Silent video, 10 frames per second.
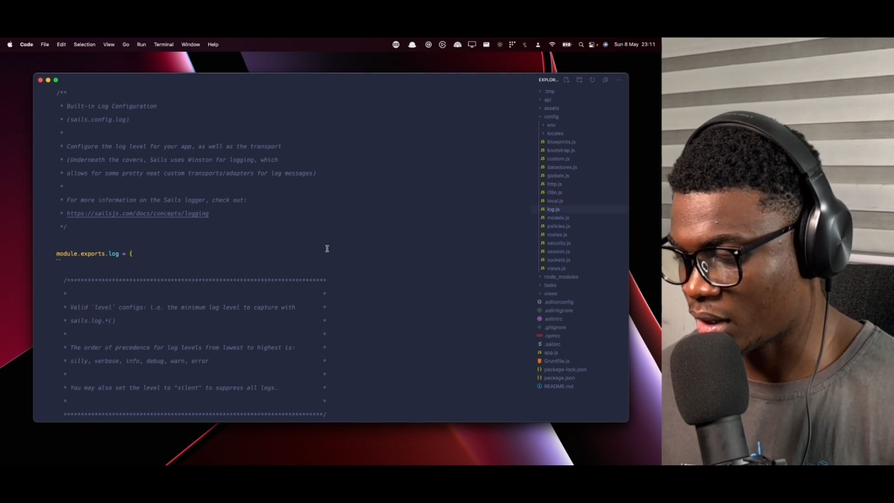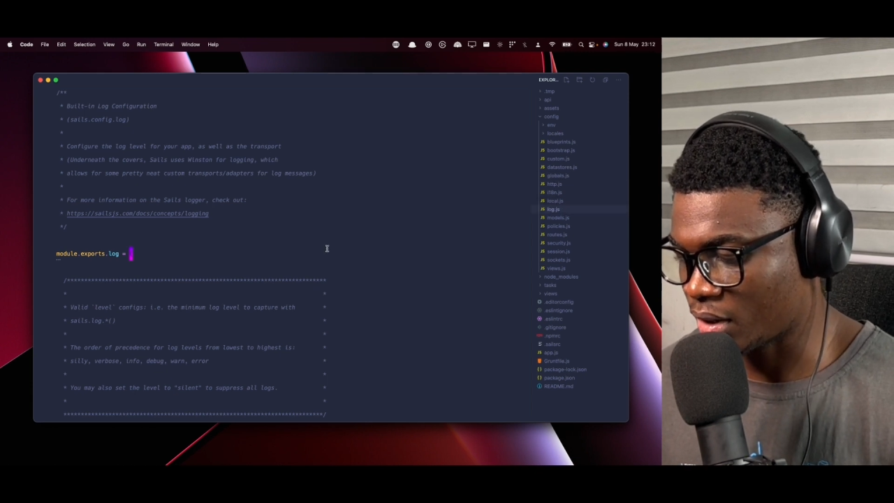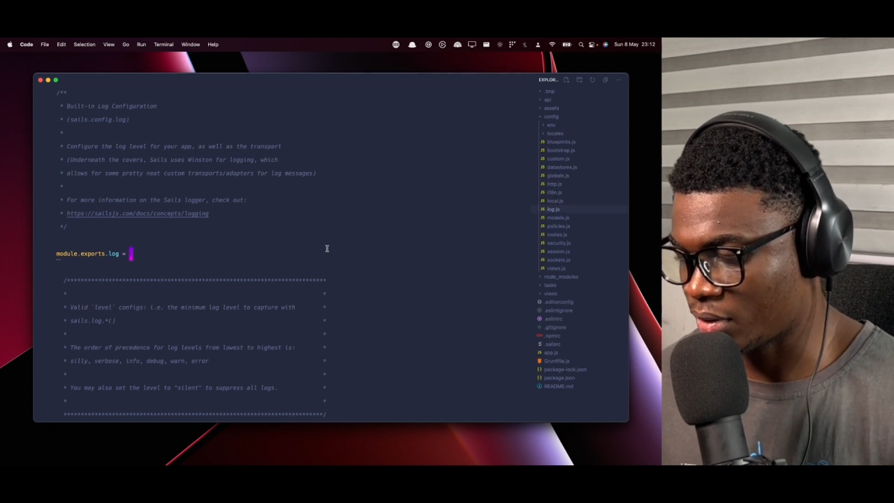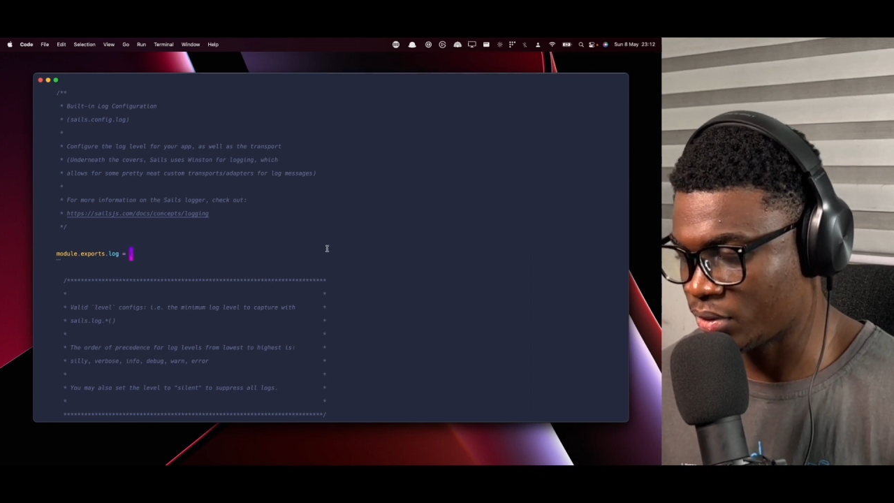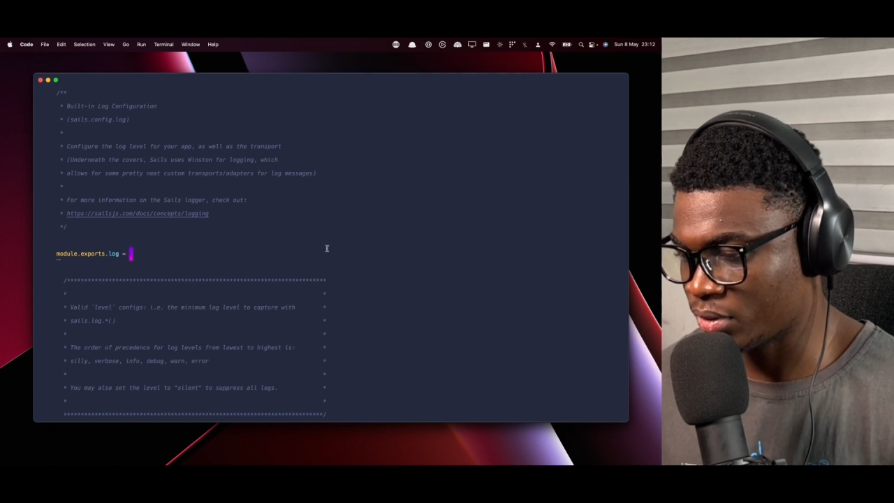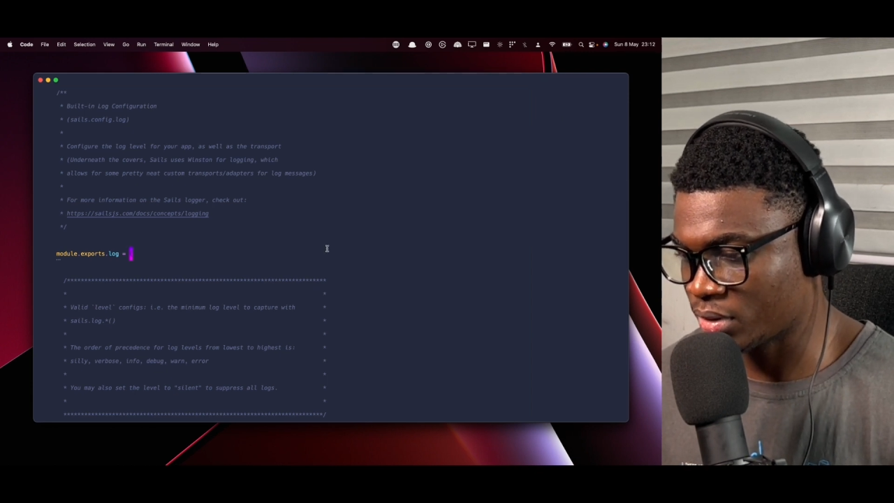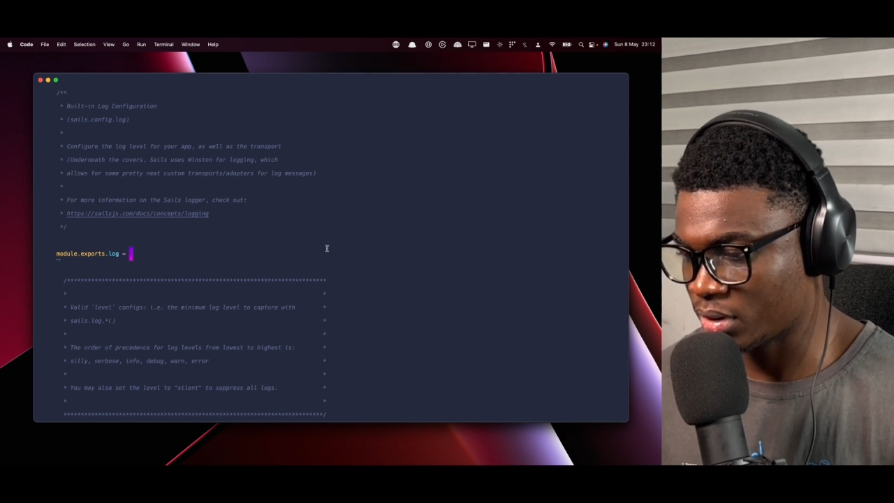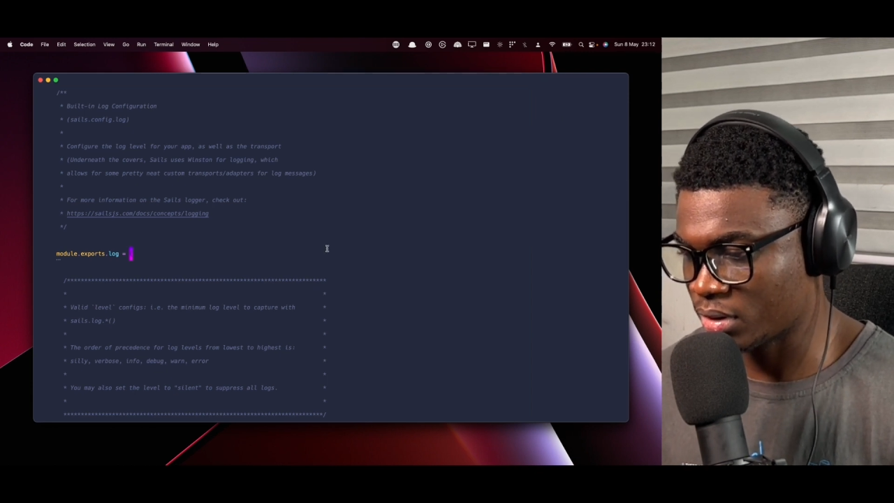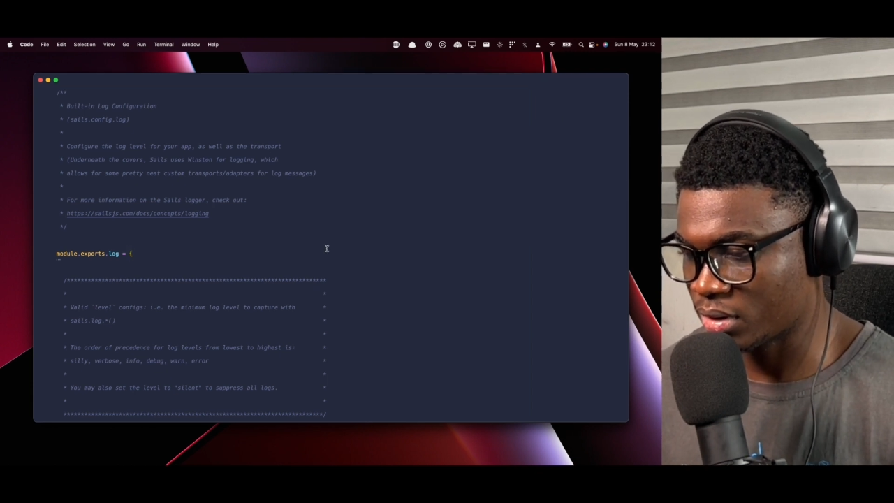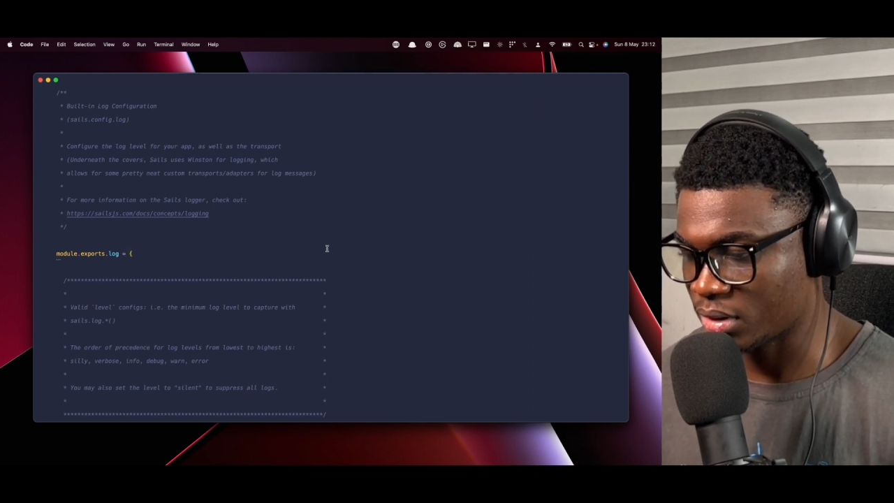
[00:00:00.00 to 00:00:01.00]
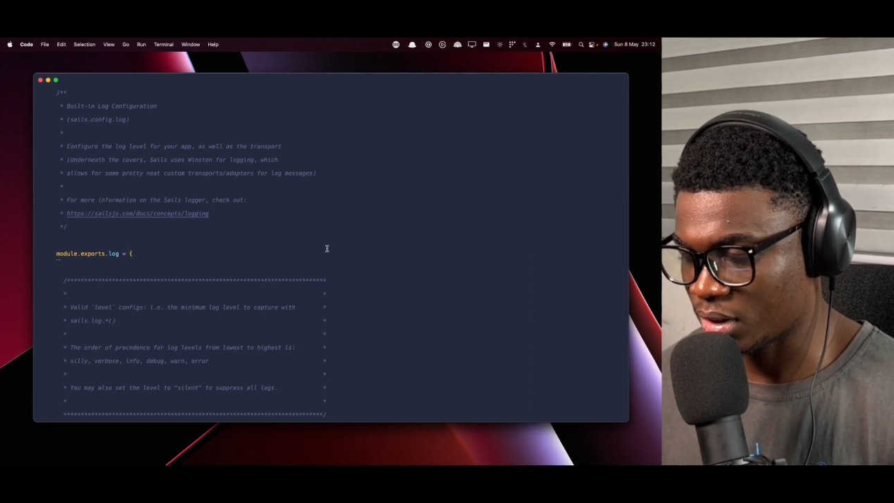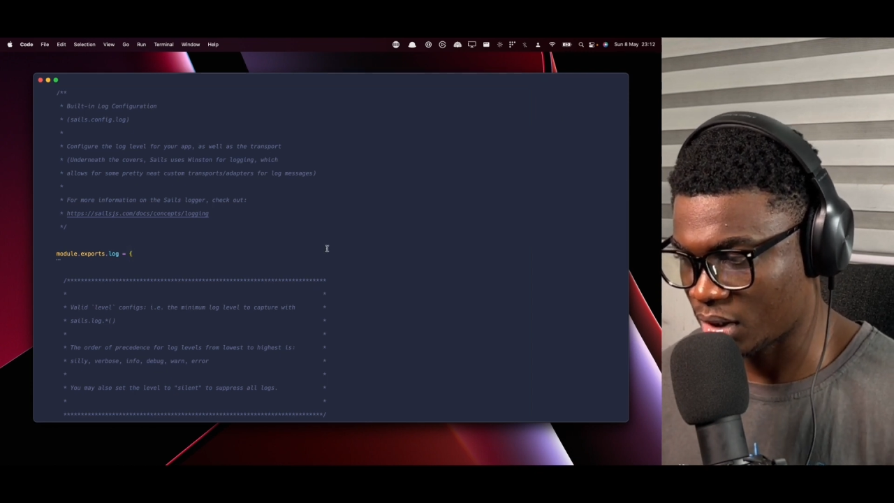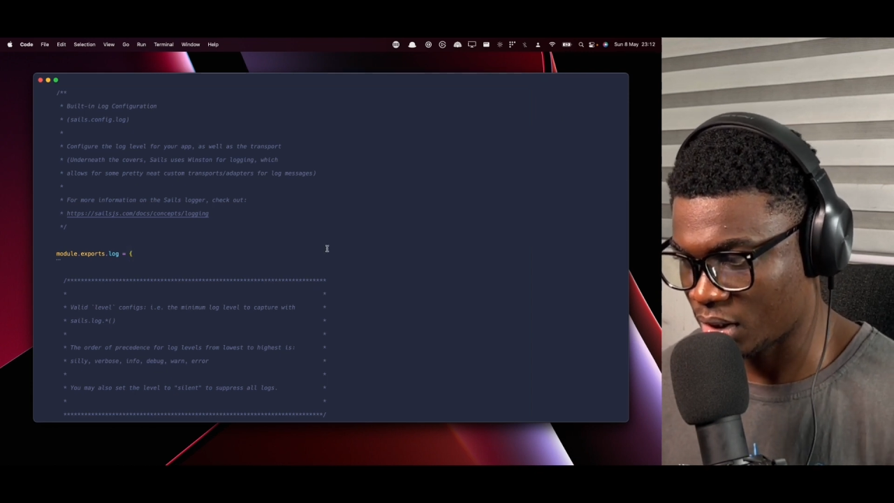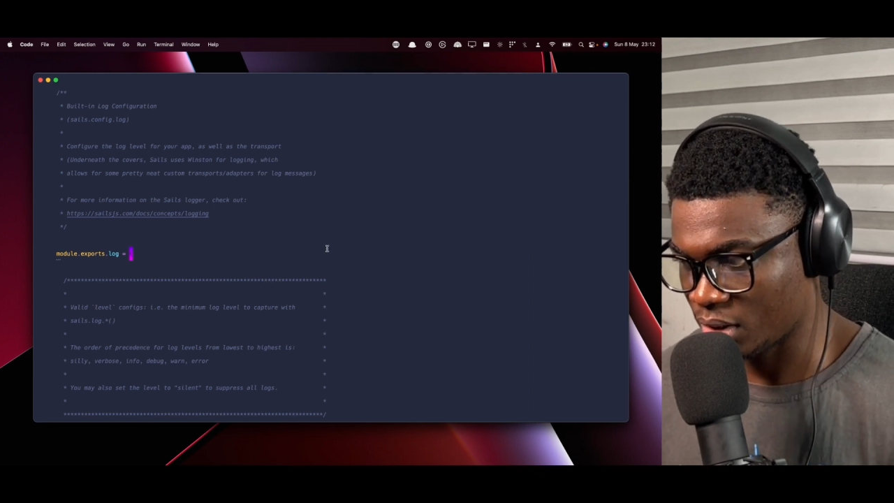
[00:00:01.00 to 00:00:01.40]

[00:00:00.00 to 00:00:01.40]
uses a